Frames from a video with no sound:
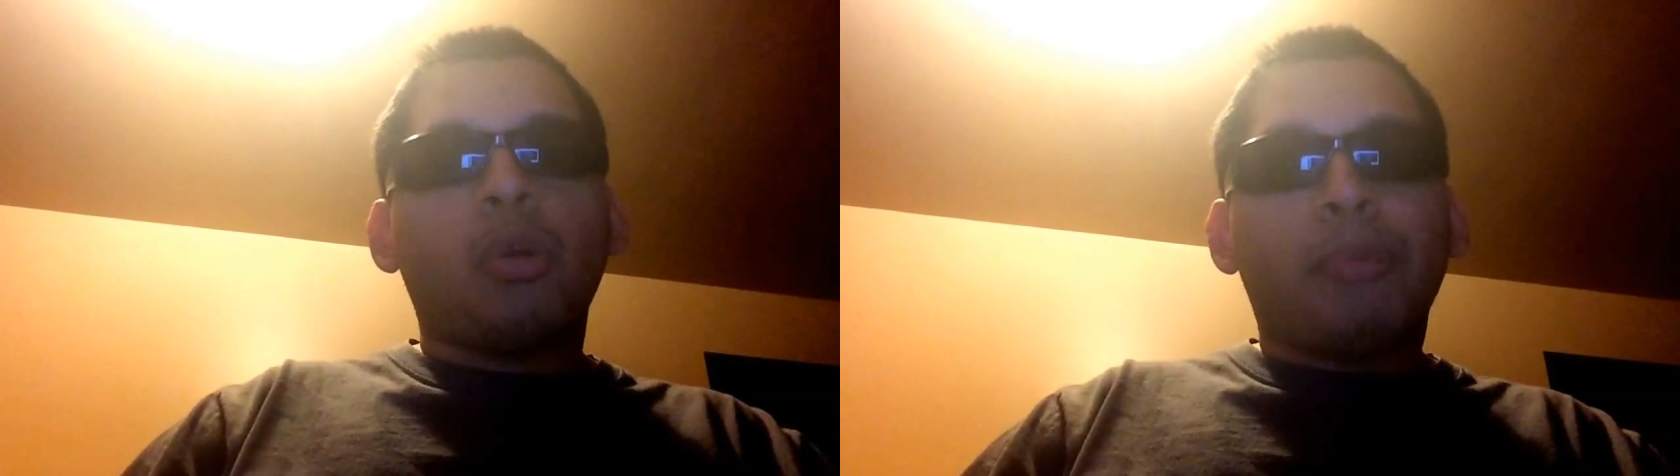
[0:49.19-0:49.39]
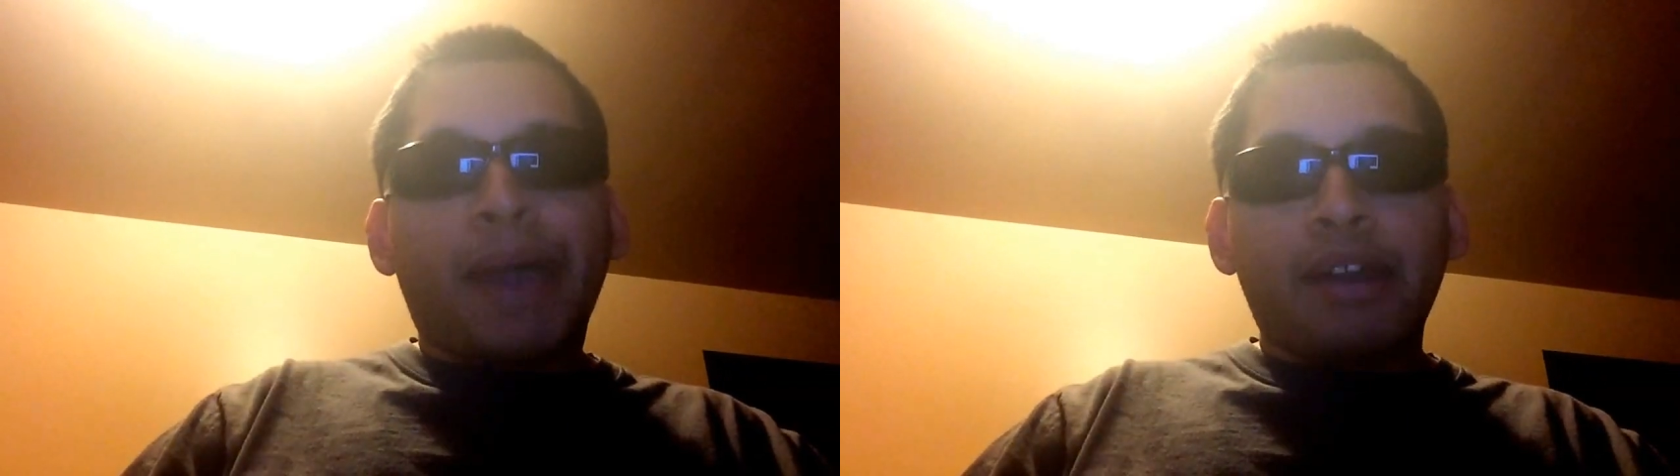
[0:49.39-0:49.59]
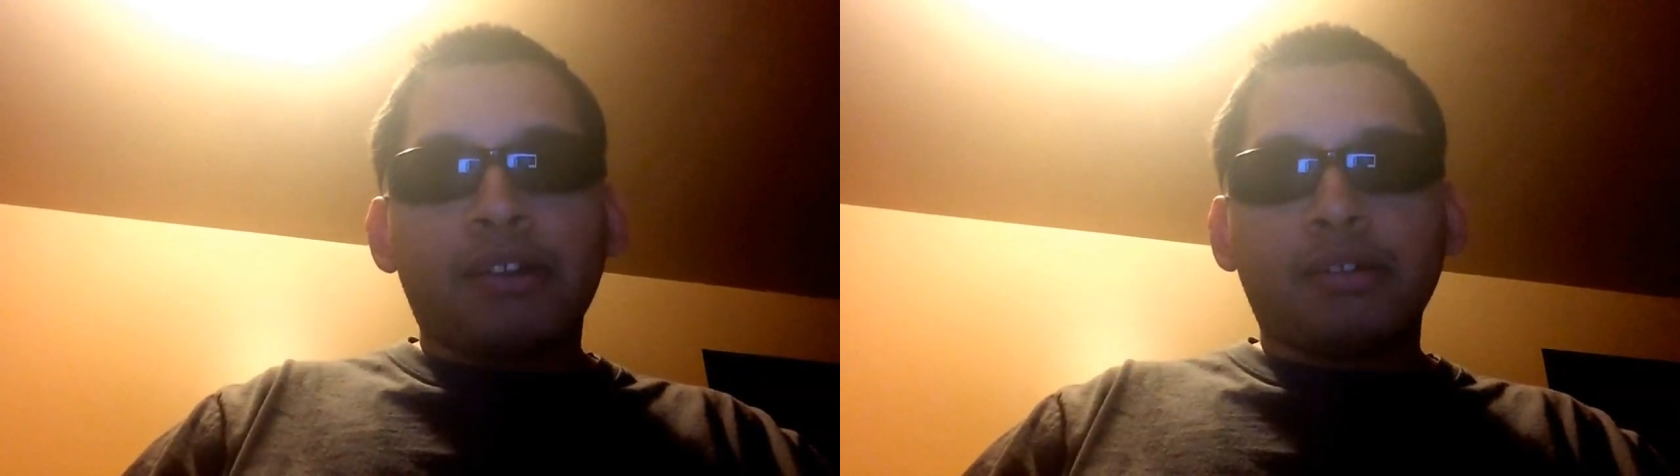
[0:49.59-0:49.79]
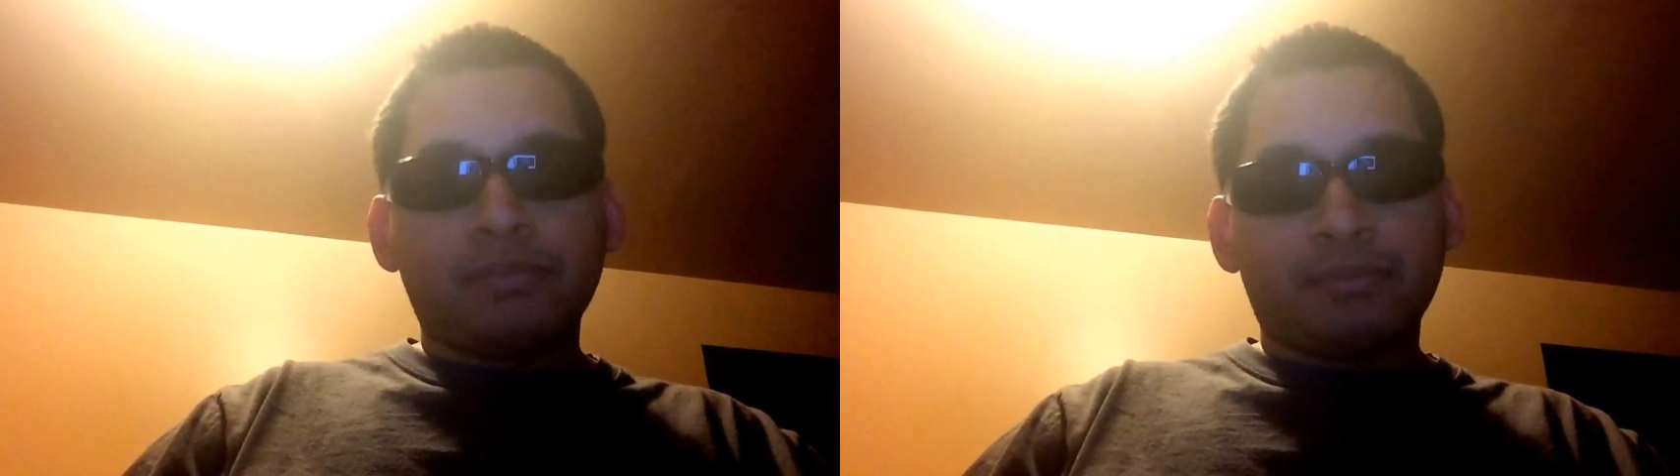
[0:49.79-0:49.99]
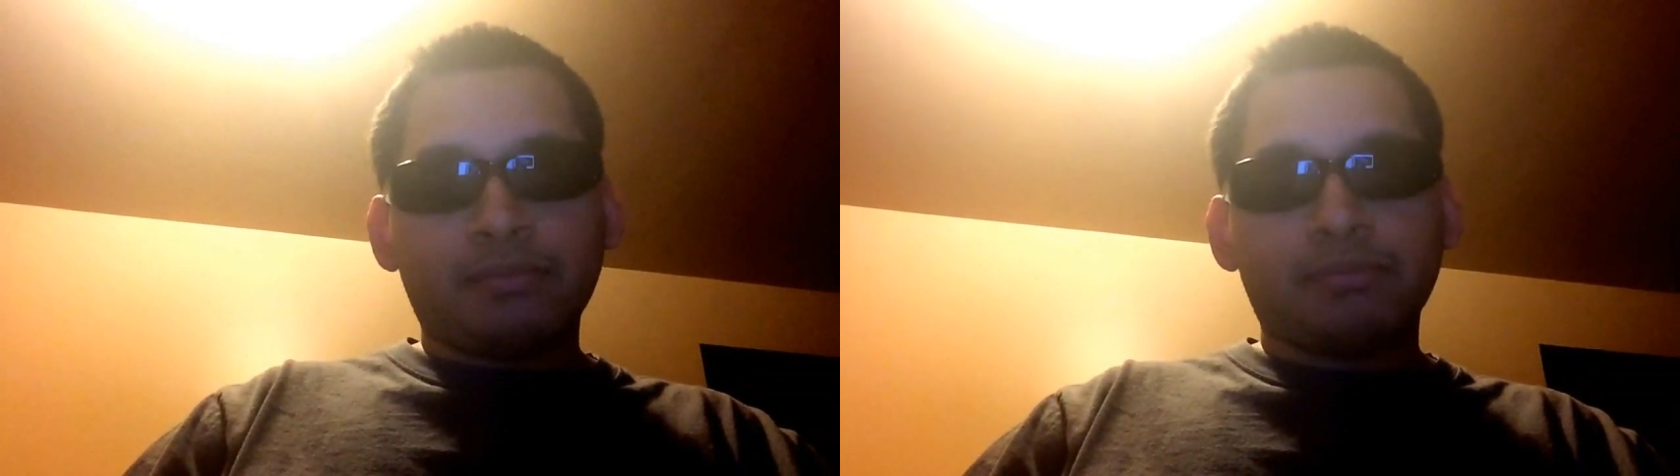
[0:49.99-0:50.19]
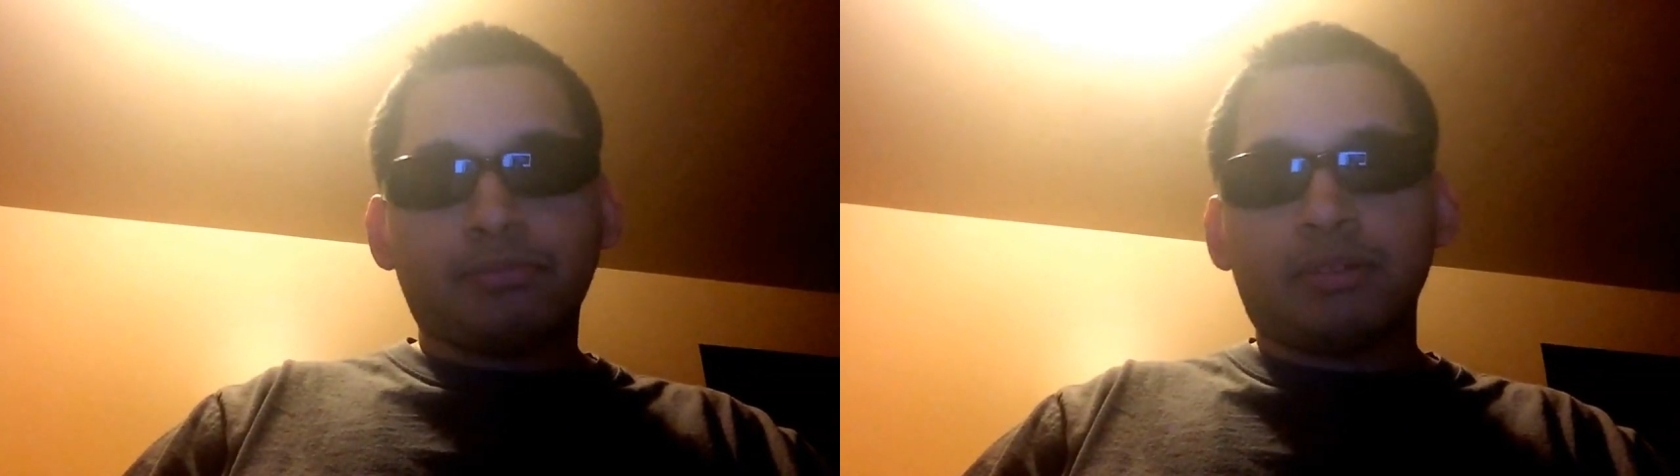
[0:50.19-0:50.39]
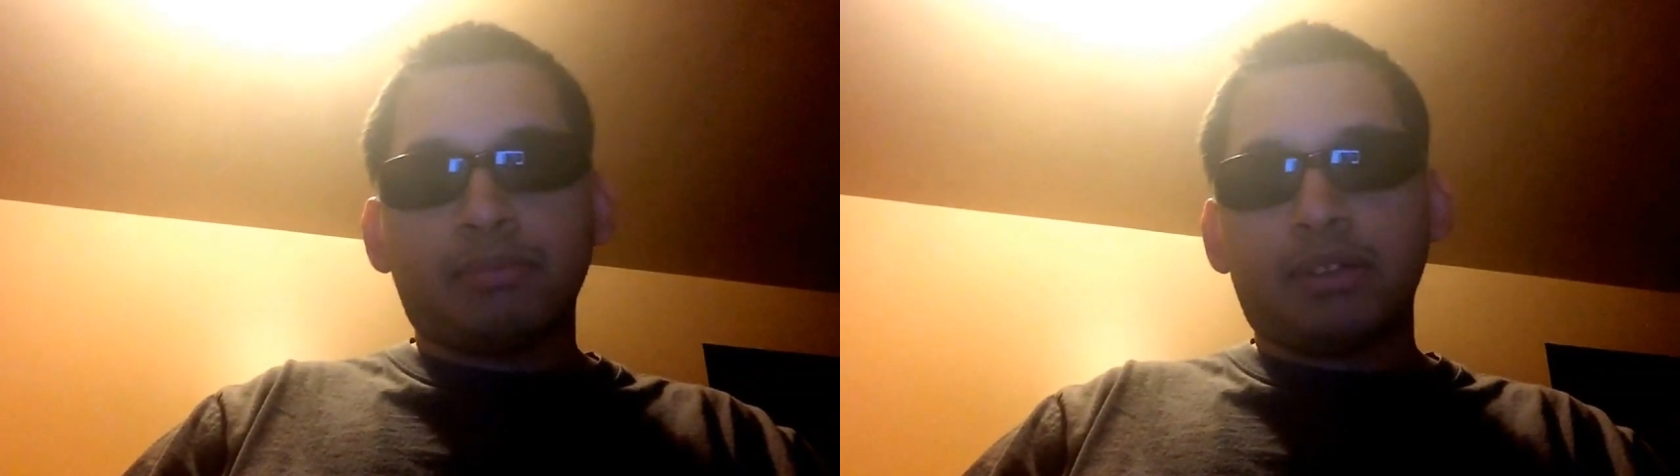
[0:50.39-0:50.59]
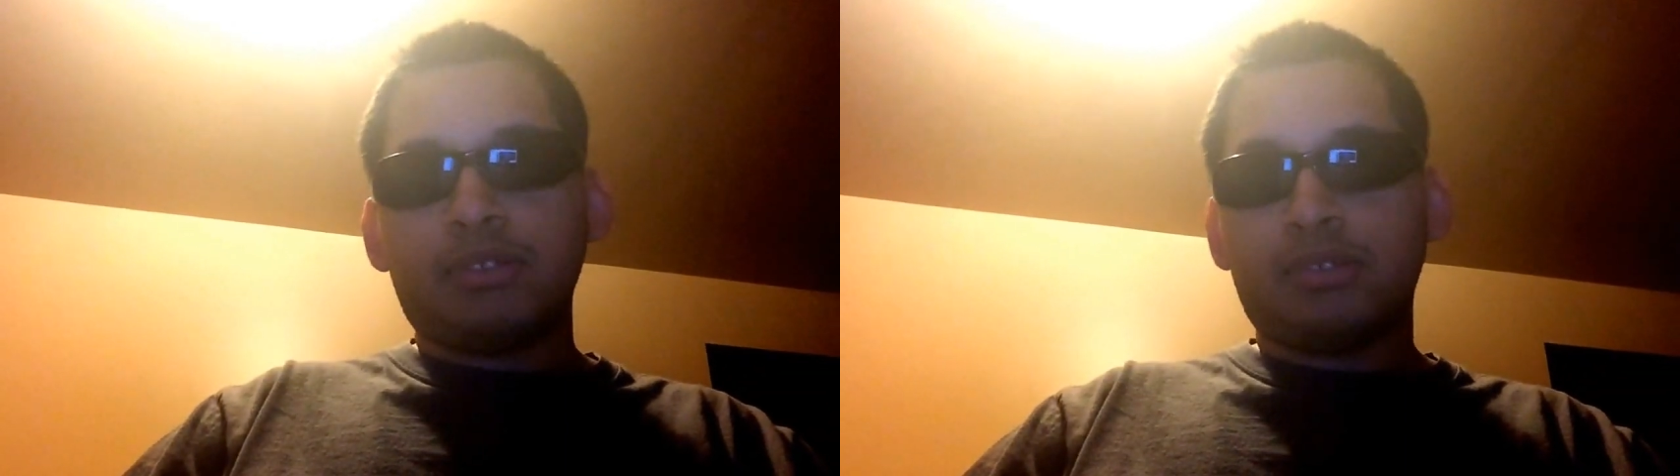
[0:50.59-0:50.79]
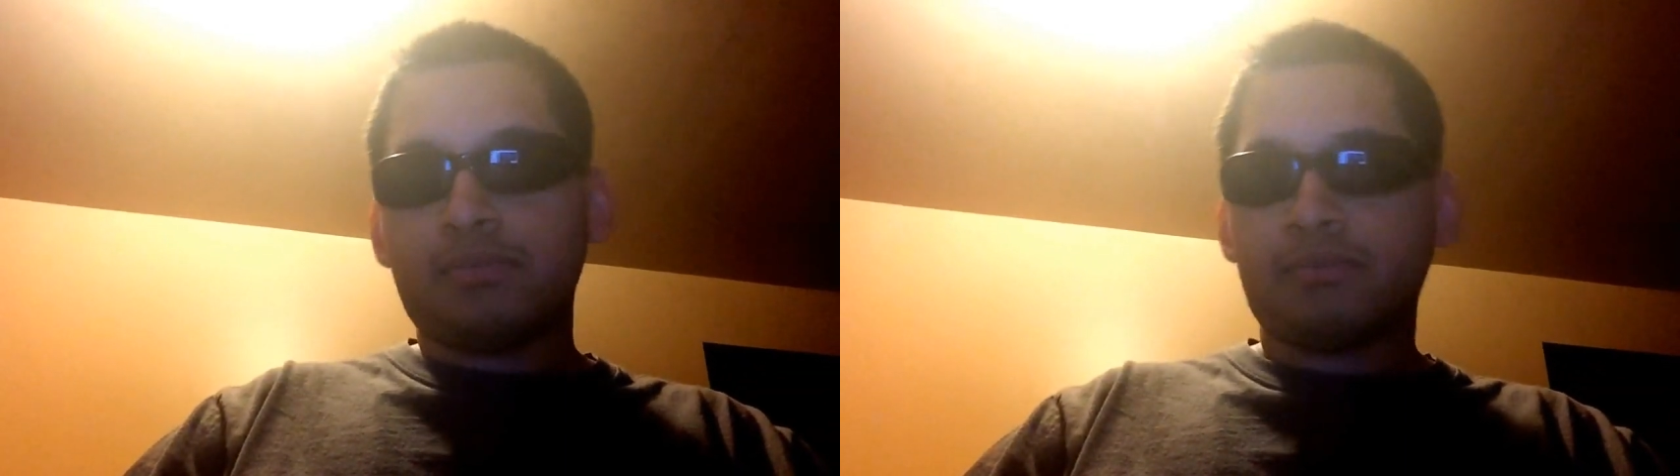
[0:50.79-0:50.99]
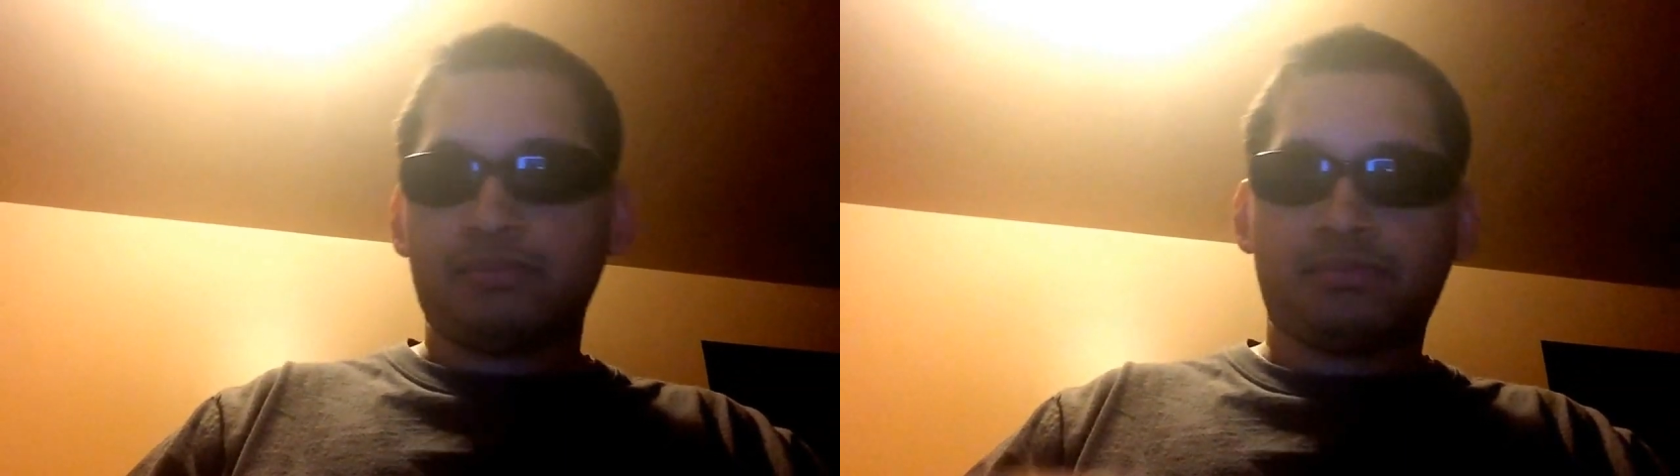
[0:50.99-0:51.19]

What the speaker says: don't matter, pretty much.